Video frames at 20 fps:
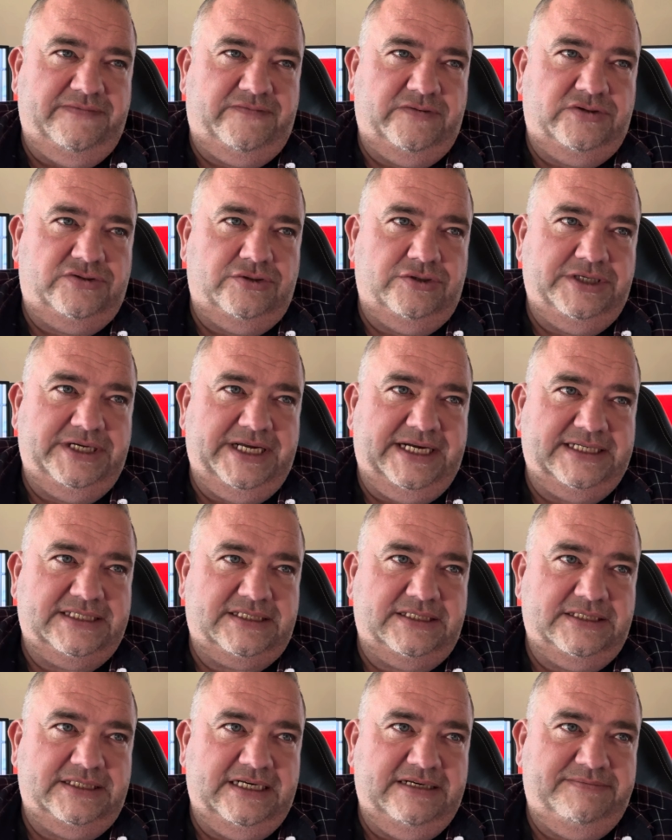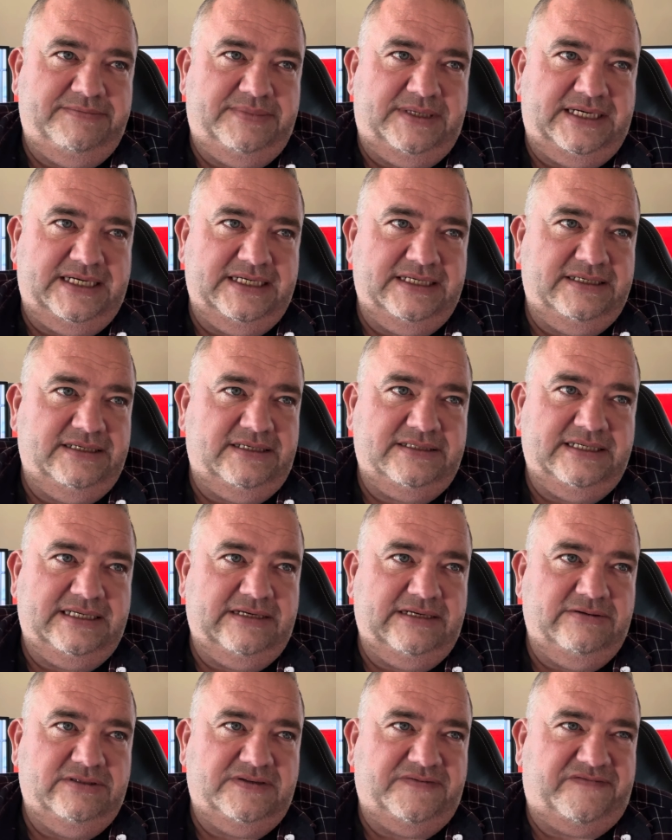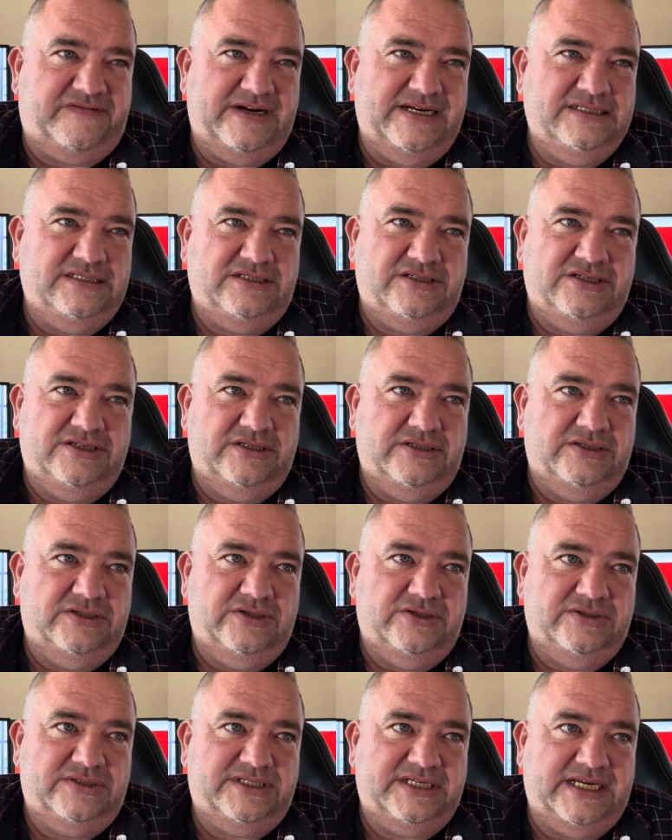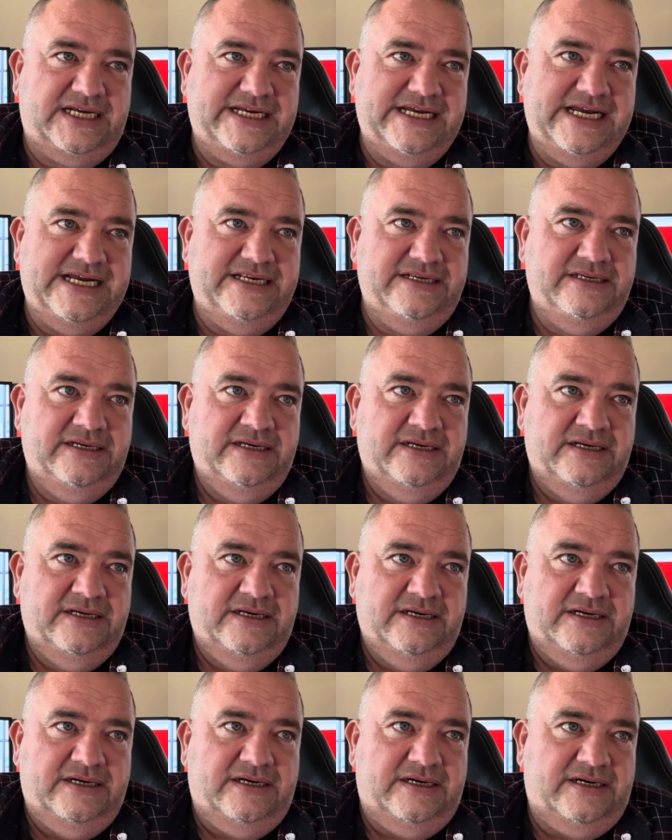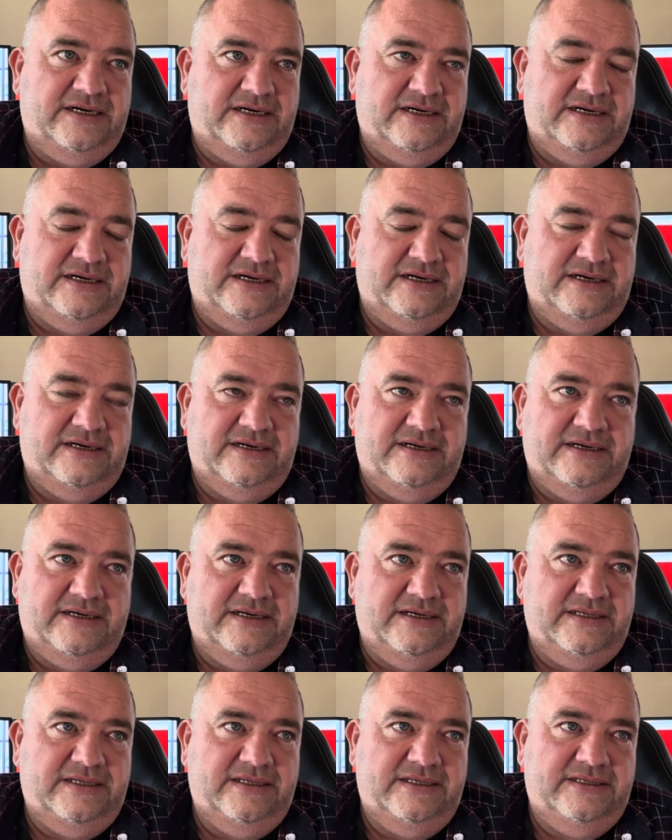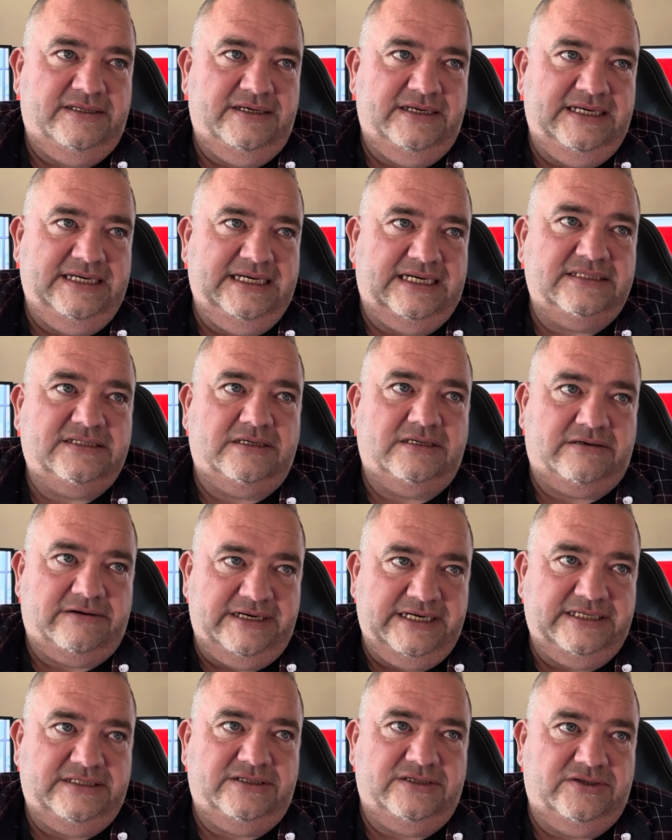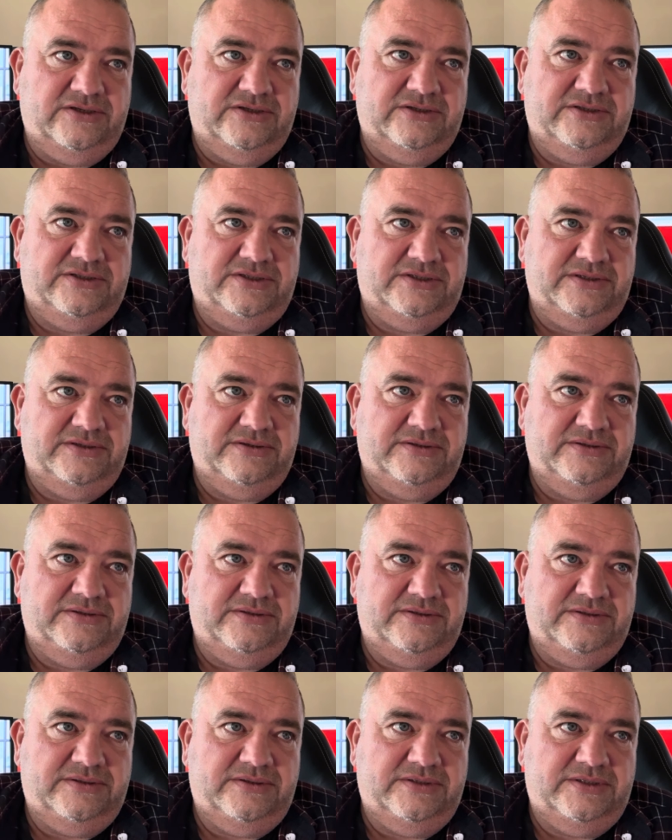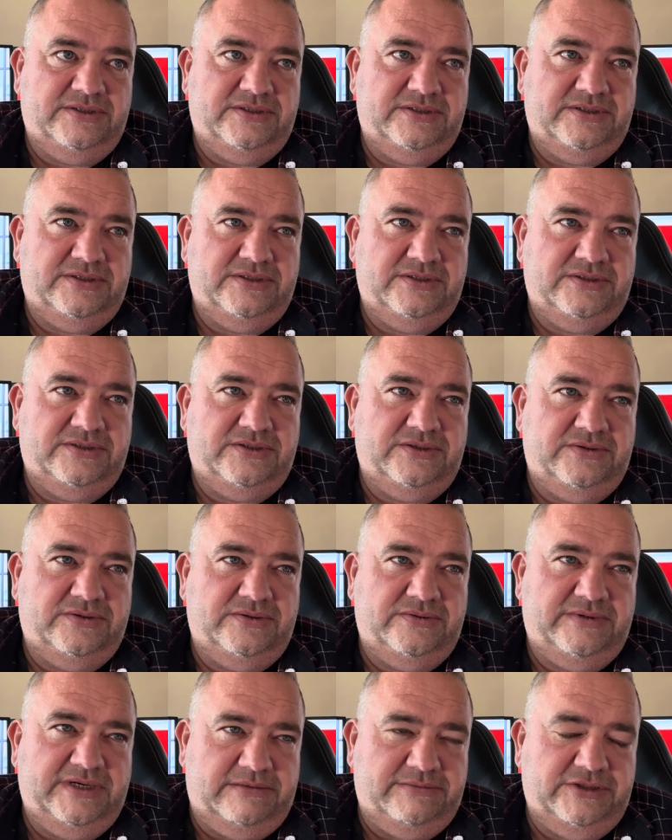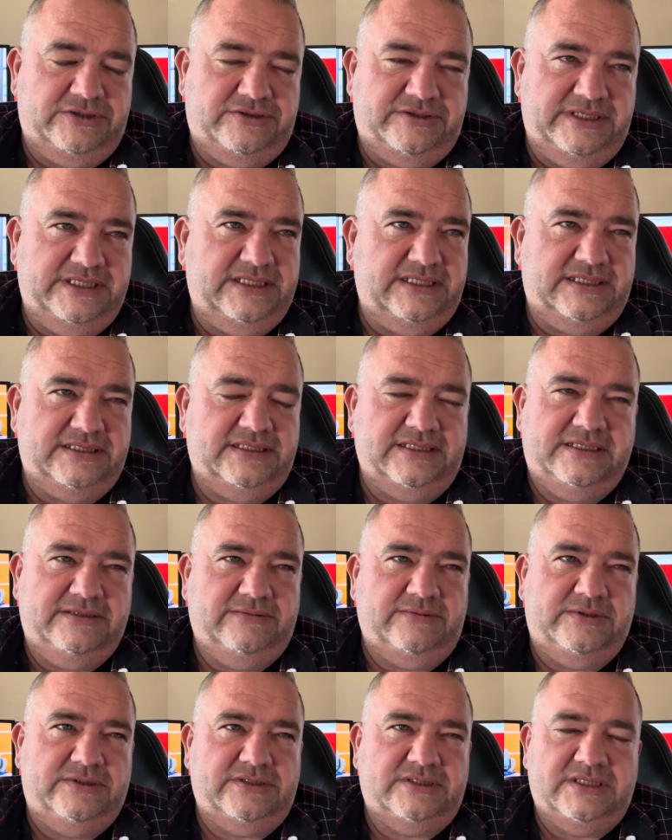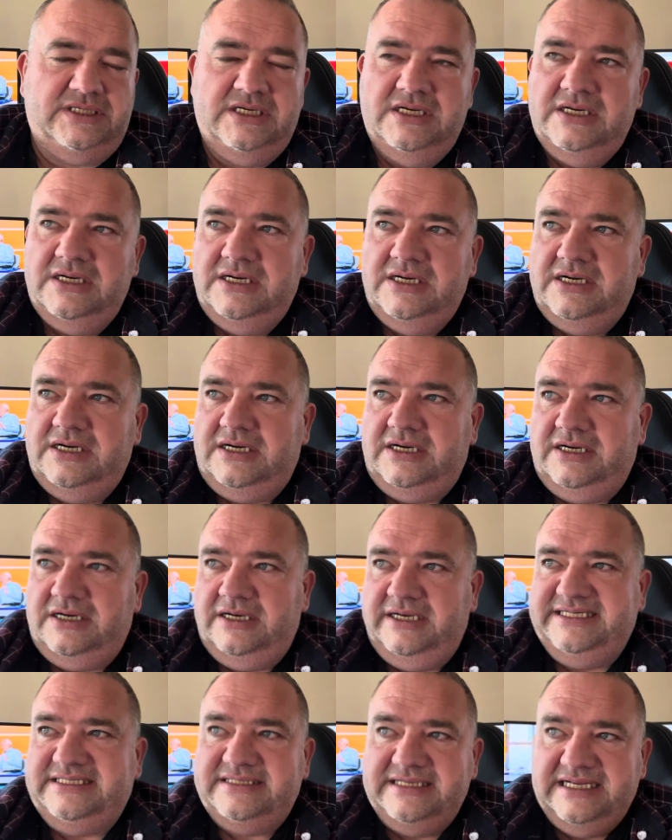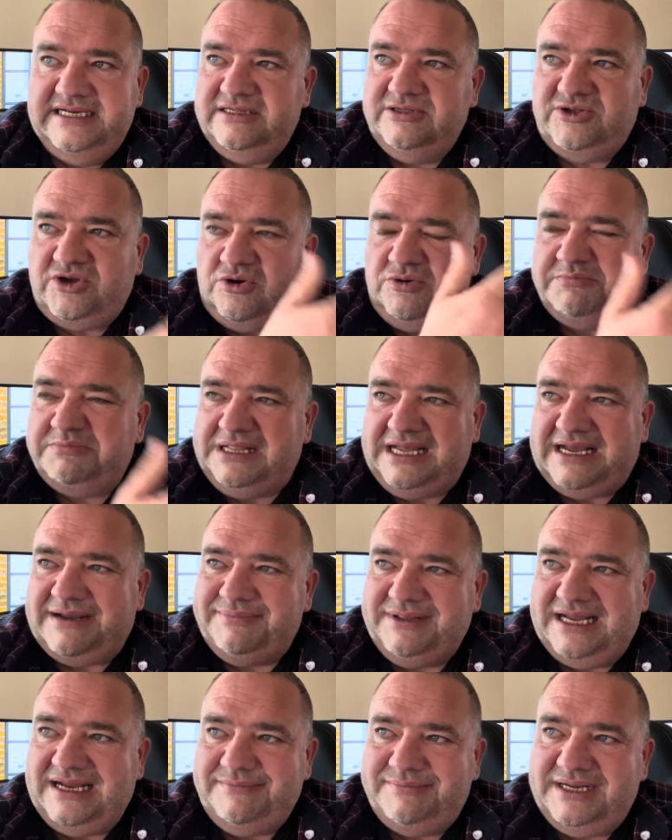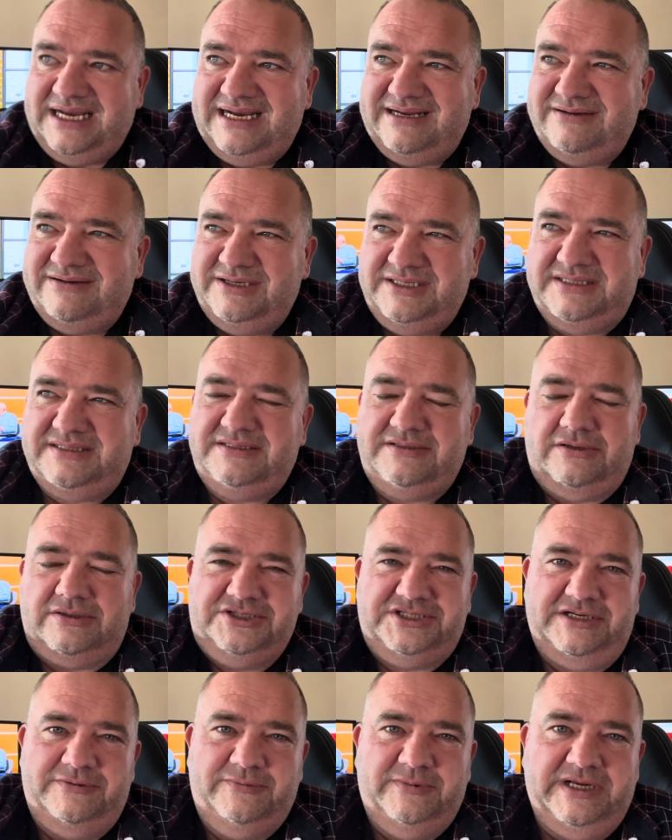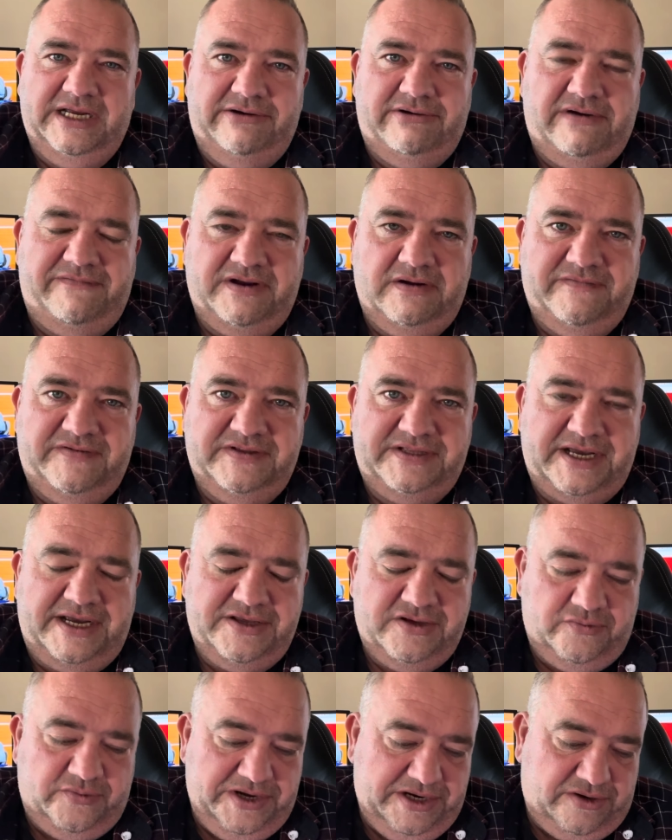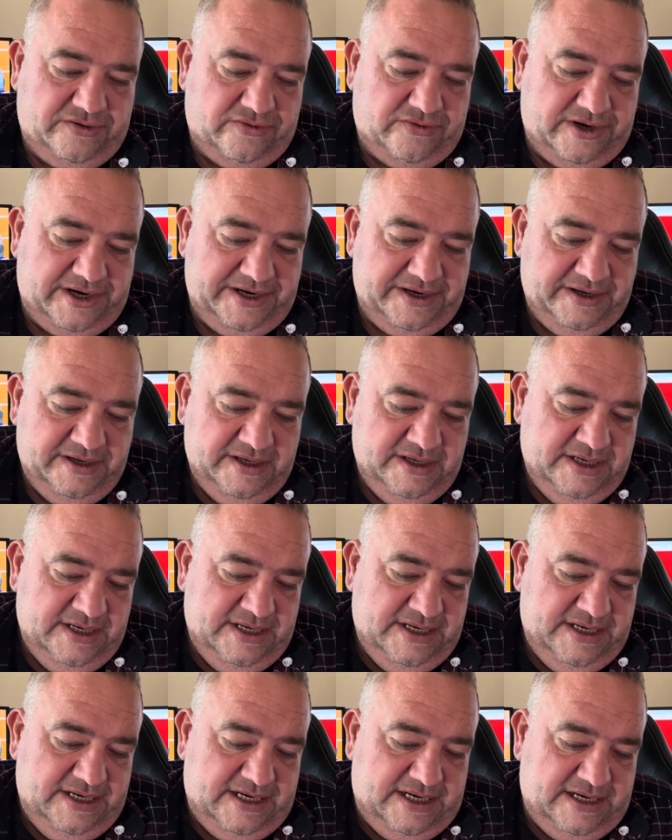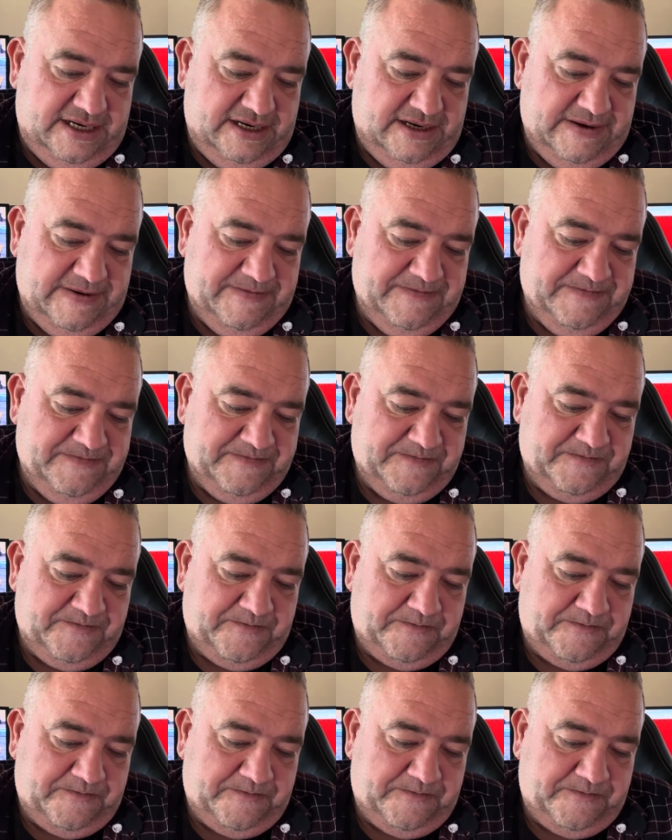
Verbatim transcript: was run yesterday by I think it was a French journal saying uh, that he has agreed to go to uh, to Real Madrid. I think it was. Uh, it's nailed on, blah, blah, blah. It's sort of shit we hear every other day of the week, right? Um,